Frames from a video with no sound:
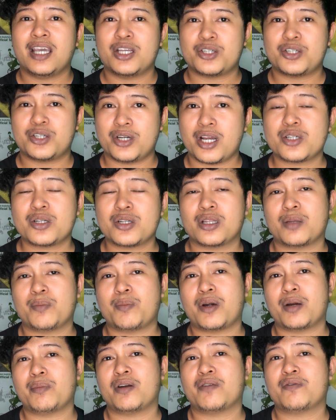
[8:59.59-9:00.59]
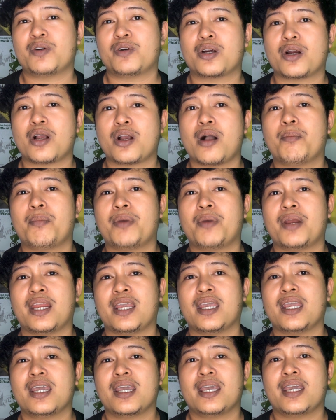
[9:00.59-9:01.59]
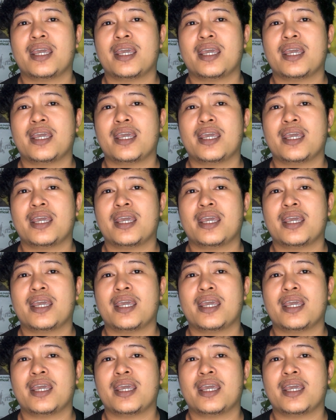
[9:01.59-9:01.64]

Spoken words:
international department of her company.